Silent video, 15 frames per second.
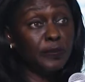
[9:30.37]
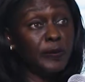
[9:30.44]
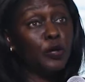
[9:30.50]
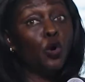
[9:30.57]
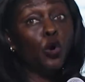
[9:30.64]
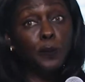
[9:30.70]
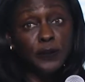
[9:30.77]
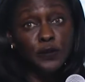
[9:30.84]
to be
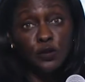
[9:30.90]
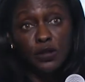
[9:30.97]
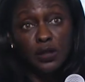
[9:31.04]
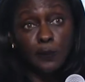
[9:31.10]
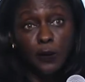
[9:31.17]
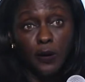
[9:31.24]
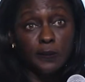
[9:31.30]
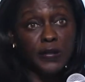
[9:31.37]
open to the
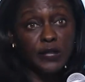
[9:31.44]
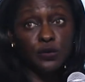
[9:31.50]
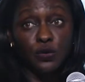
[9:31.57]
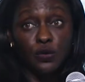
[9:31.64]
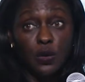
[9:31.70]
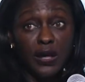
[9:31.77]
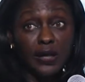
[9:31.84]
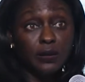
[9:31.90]
public to
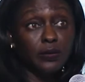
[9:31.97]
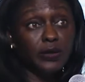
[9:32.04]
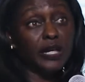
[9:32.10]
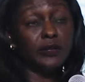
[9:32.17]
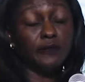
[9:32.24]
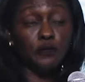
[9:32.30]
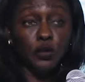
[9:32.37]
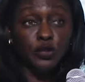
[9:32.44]
go and look at.
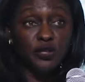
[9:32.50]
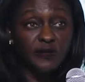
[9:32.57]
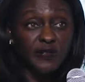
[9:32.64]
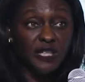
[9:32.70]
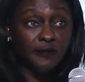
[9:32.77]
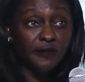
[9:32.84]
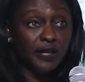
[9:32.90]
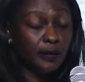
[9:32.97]
If you want to
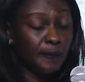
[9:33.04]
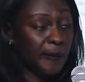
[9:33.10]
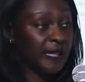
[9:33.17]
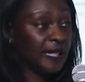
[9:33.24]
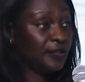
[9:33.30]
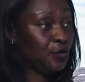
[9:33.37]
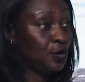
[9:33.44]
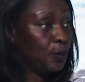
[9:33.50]
develop
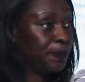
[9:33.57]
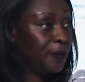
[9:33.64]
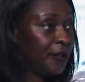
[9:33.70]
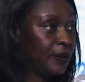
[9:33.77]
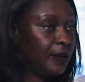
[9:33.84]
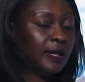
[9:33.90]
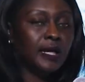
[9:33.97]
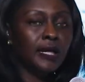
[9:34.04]
an SOP,
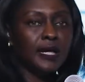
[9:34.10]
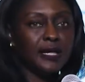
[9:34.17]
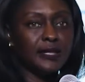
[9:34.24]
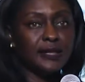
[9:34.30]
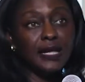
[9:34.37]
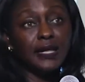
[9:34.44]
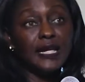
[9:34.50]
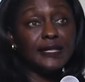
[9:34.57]
is
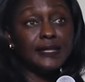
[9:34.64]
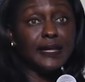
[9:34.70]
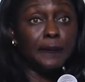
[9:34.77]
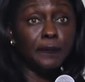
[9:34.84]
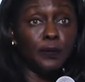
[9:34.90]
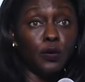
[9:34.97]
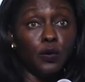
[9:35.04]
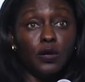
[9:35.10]
there an
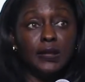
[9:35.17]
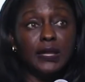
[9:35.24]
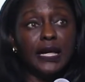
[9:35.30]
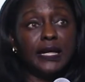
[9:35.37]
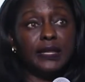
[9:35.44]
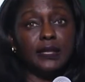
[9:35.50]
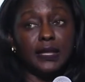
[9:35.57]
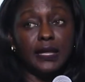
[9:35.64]
example
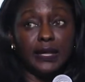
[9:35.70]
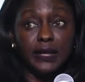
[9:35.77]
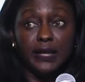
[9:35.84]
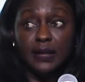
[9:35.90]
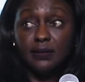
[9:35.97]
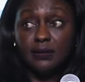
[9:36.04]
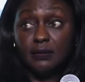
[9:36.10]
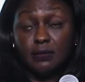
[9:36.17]
online that I
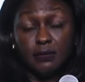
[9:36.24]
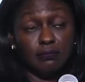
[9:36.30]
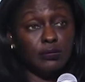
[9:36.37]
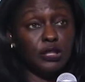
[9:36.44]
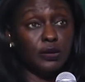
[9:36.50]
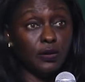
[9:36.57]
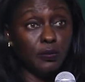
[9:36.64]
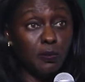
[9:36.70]
can
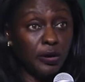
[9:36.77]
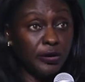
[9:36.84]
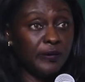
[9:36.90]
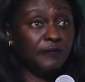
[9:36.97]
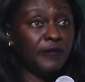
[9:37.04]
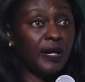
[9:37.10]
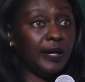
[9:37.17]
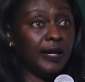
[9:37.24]

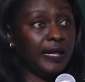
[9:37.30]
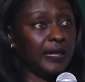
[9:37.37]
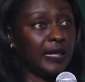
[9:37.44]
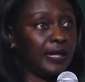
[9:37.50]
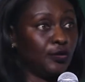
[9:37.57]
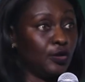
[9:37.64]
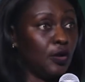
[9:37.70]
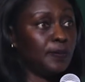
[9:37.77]
modify and
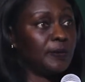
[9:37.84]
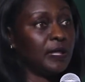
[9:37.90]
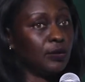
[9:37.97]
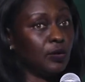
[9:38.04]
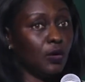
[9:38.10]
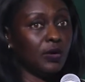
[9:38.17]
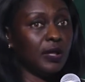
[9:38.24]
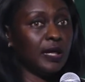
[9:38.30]
adopt and
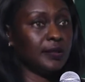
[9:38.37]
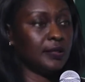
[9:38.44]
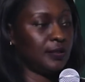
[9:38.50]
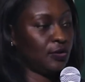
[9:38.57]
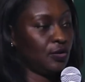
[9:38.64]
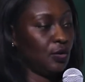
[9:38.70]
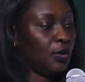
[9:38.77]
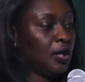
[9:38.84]
all that?
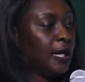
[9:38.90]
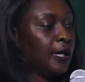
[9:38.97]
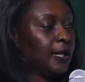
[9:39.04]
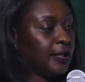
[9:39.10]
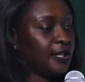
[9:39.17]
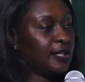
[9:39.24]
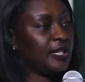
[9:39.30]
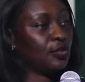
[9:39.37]
So
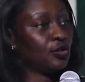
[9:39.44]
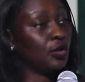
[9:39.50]
this is